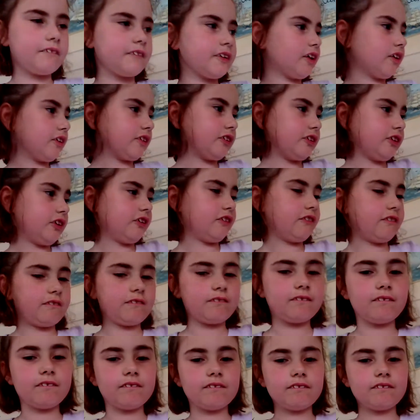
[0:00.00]
Also,
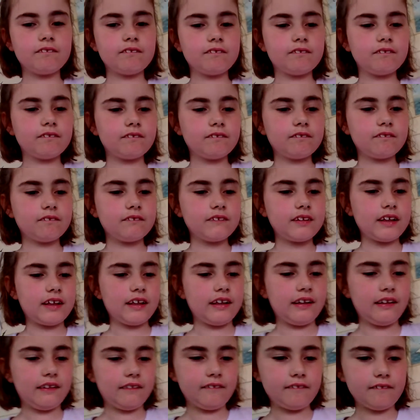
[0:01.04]

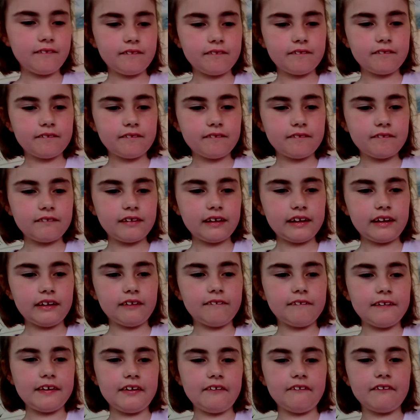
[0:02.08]
uh, I got
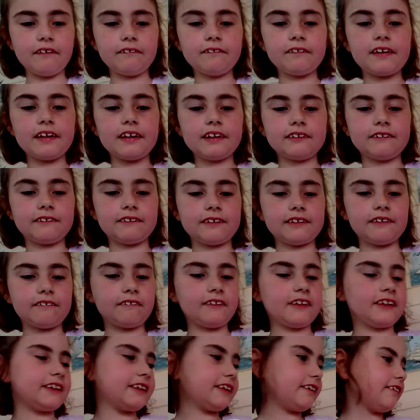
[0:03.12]
mini Webkinz for some
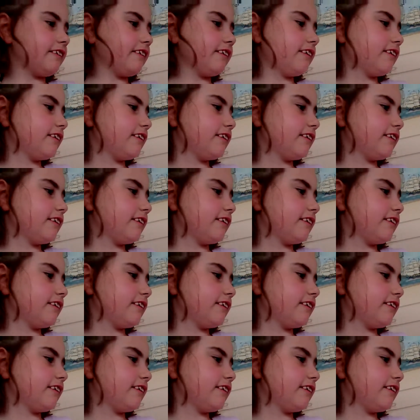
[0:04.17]
reason.